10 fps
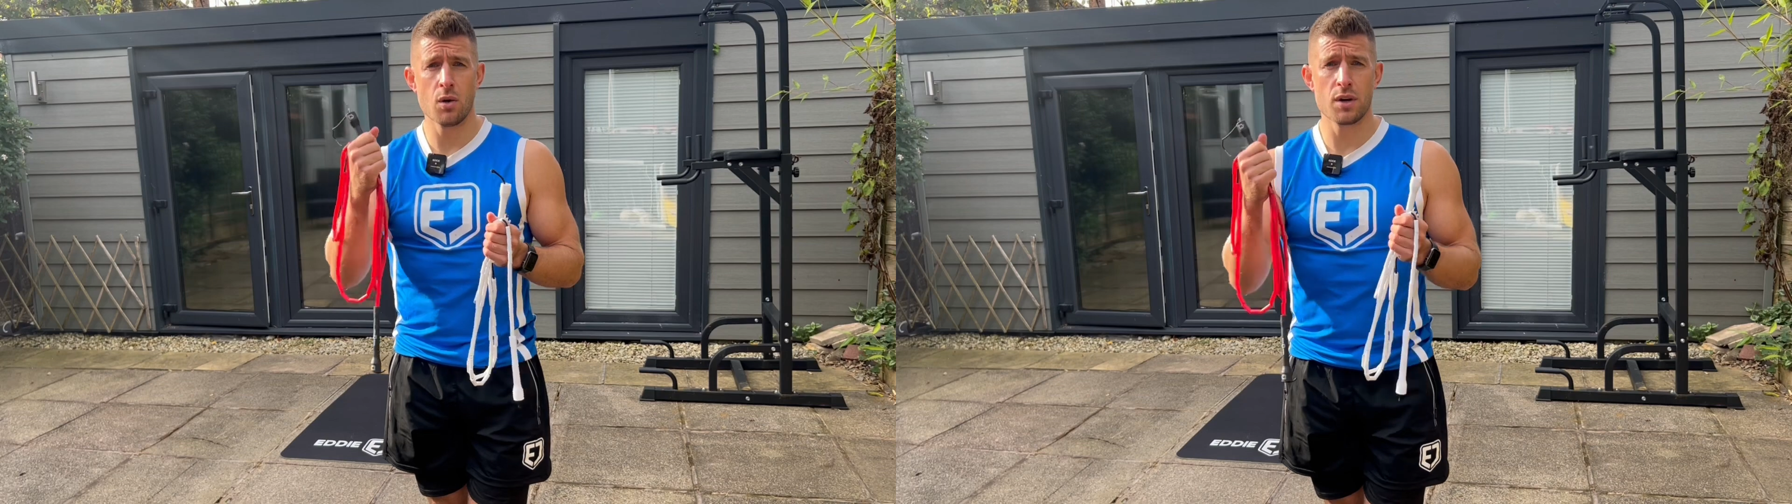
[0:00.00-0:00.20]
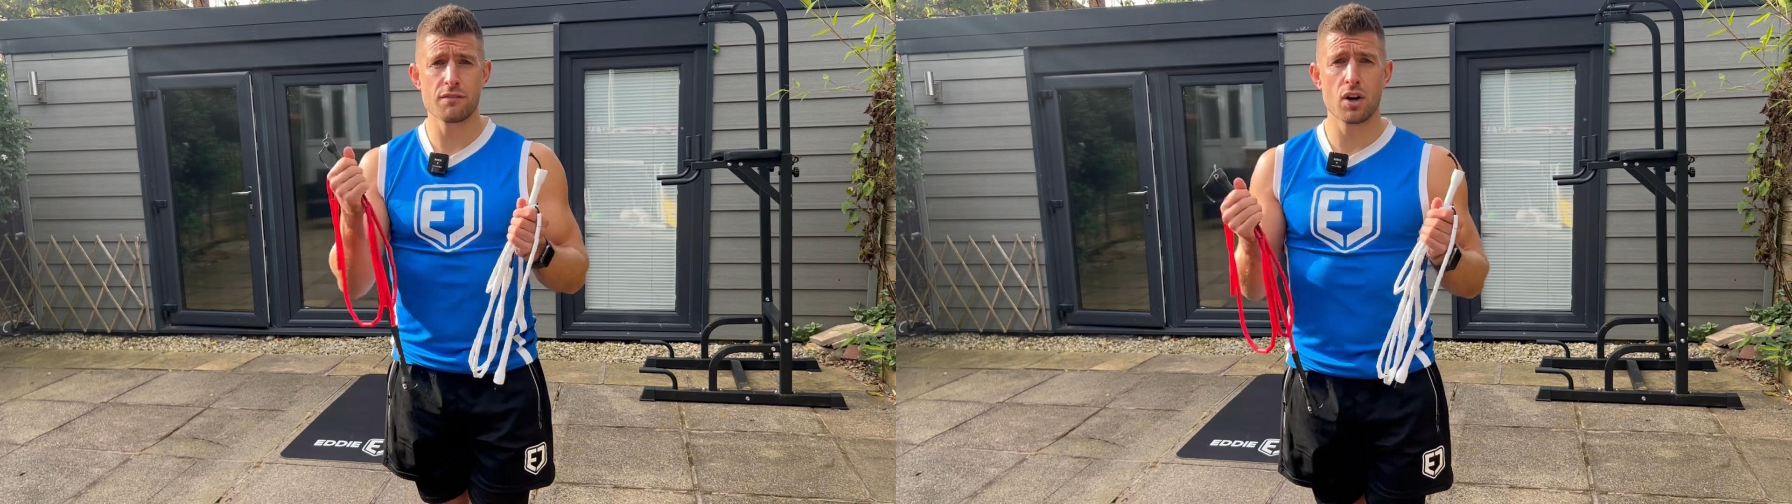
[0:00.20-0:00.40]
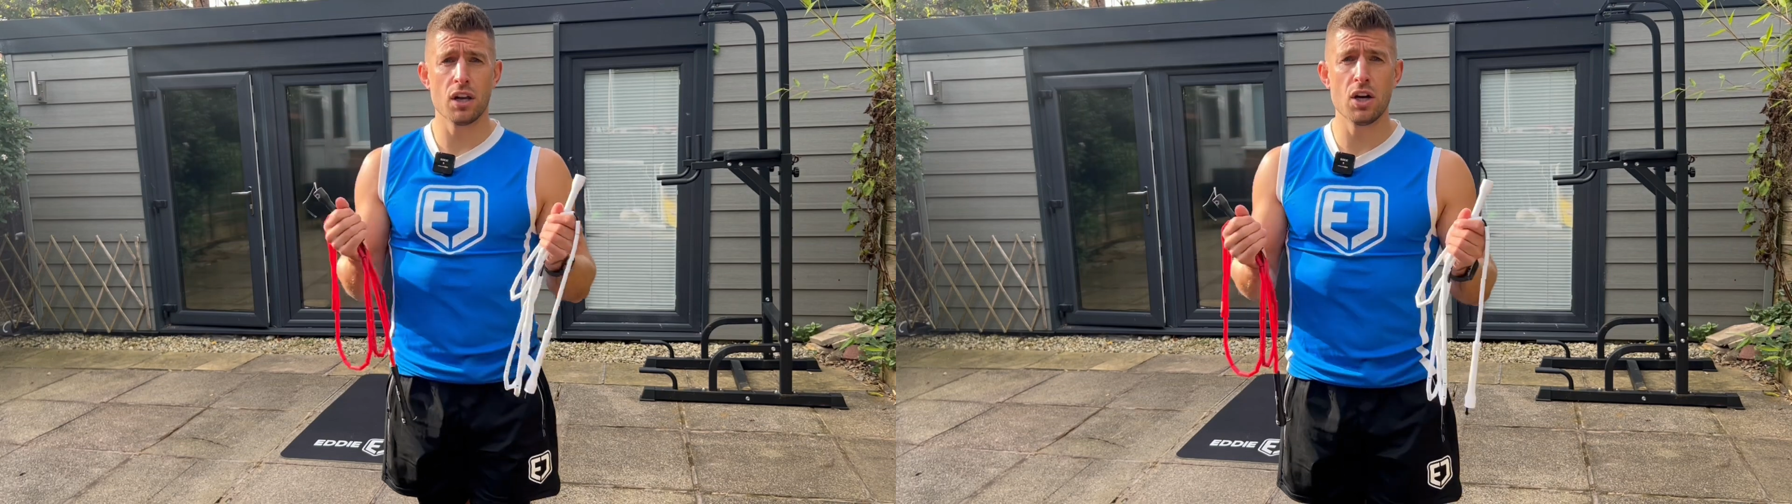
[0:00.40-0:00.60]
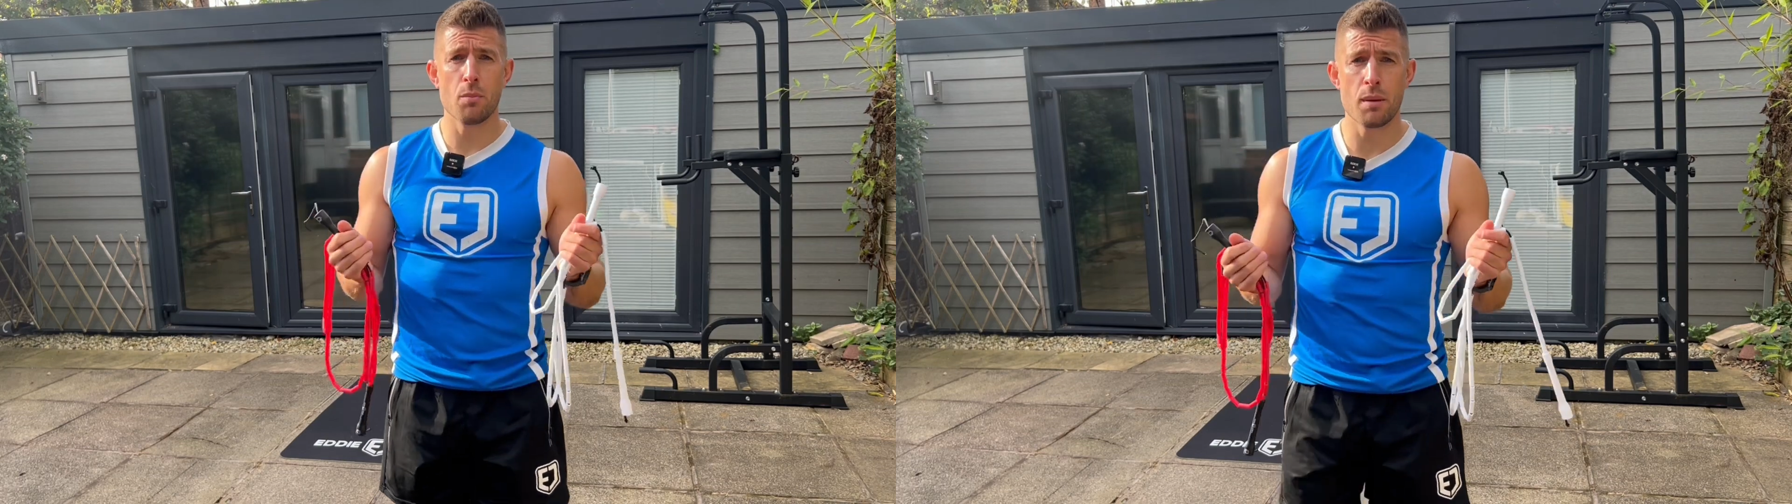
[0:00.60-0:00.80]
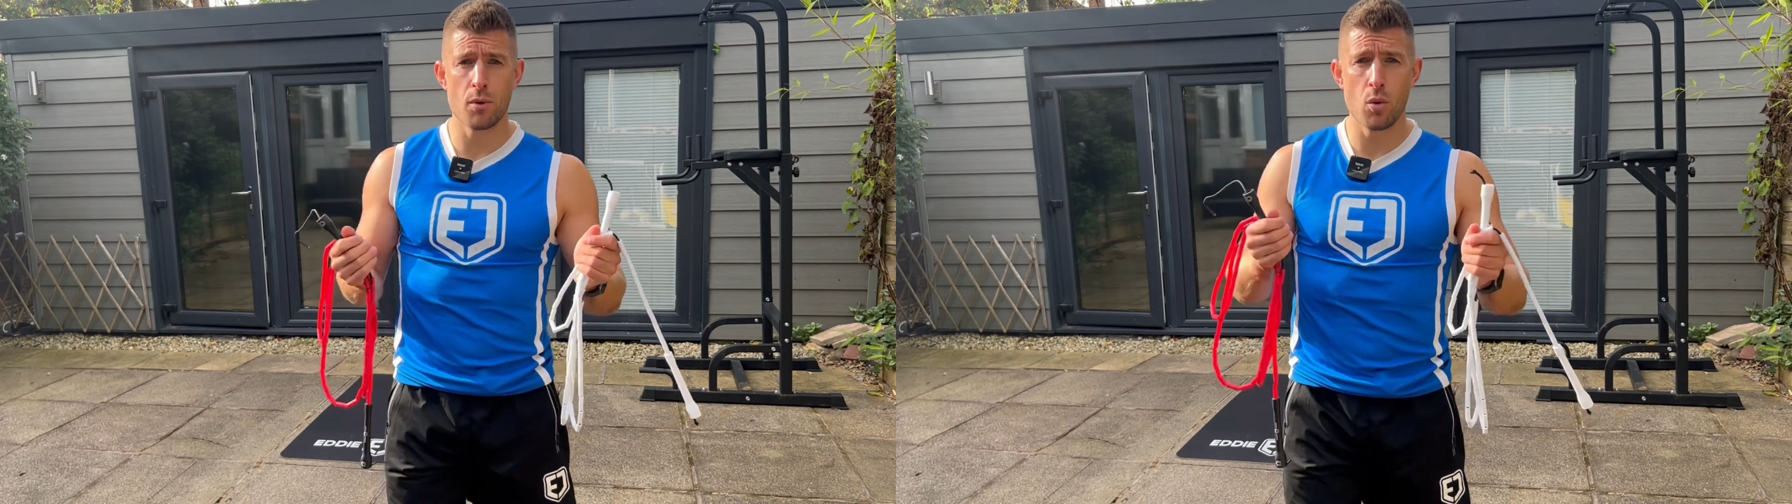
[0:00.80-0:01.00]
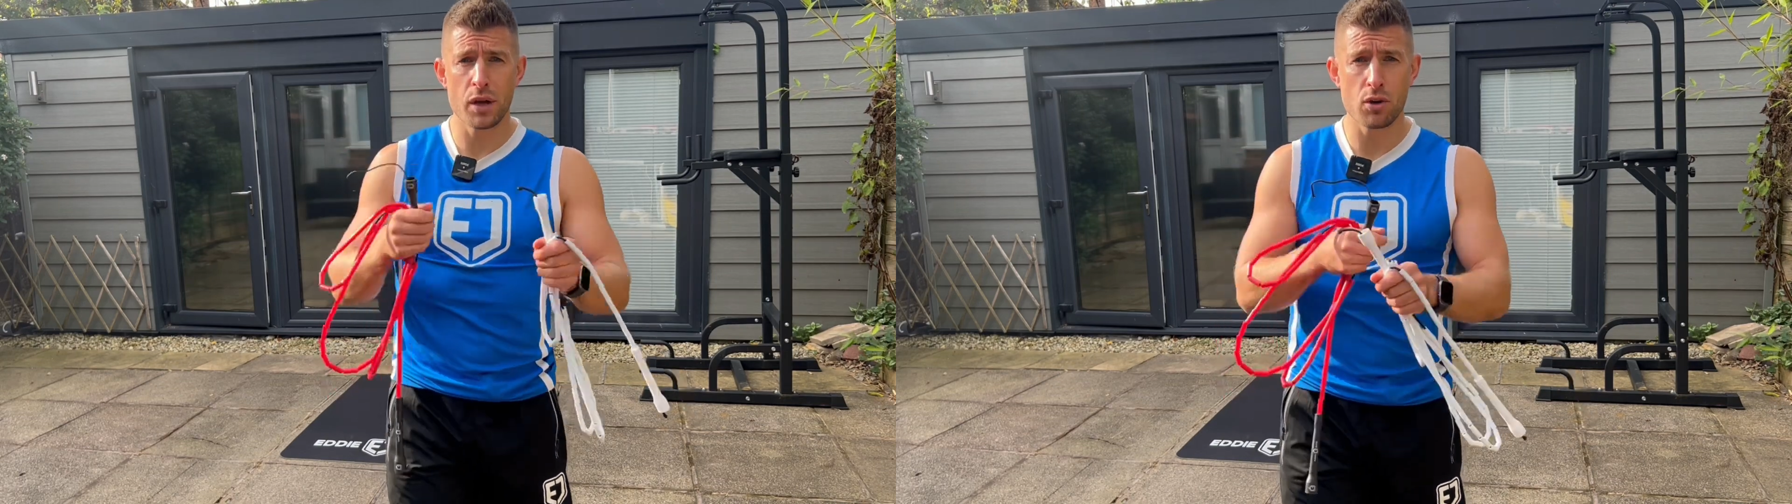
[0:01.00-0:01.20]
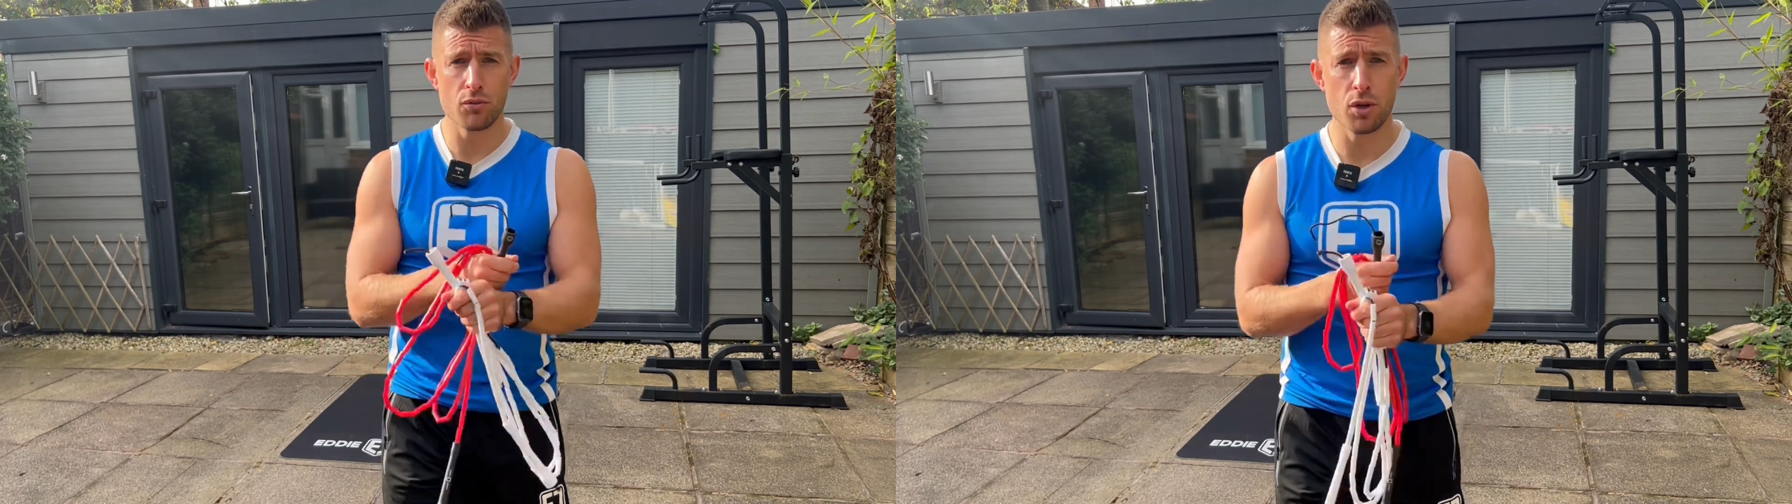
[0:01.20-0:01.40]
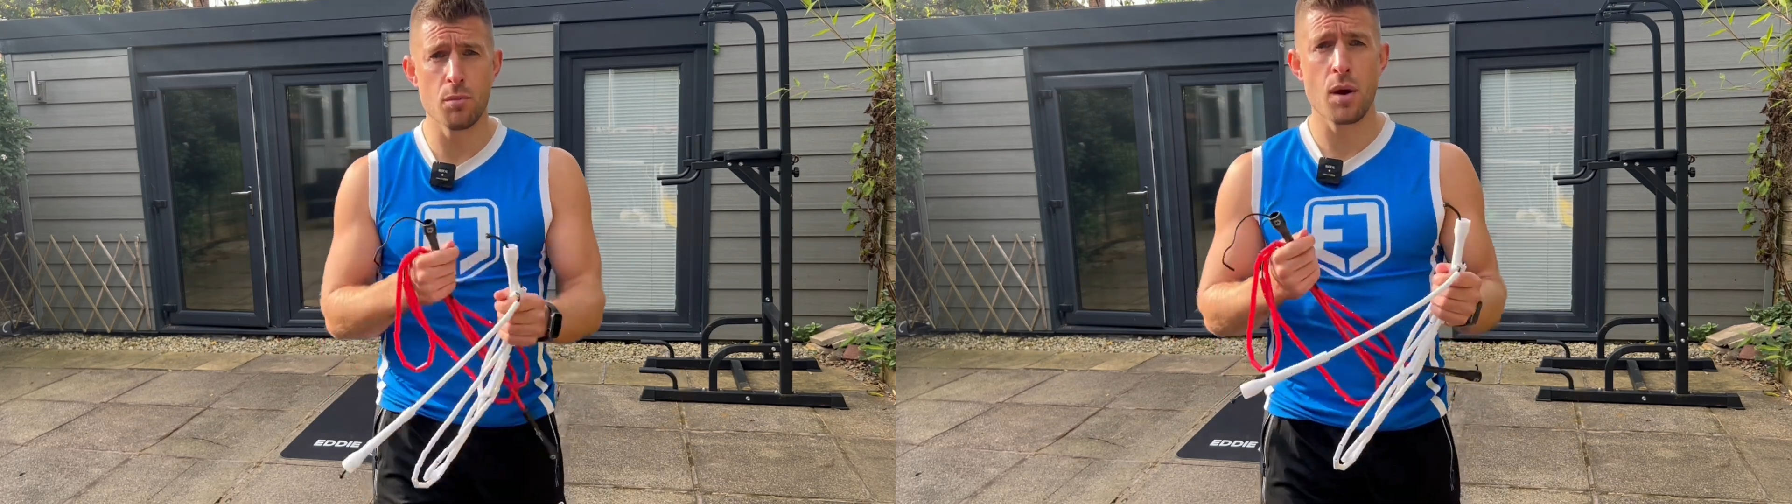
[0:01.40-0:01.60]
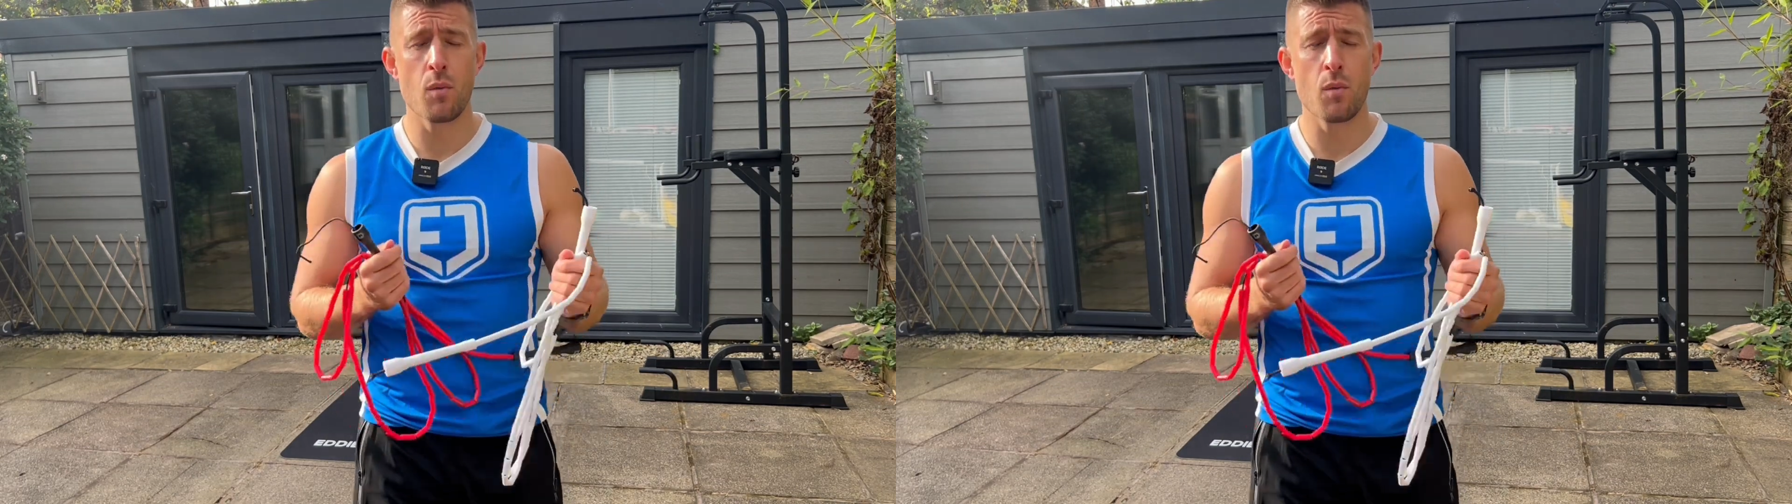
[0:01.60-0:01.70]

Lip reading: where you've got a little bit more wiggle room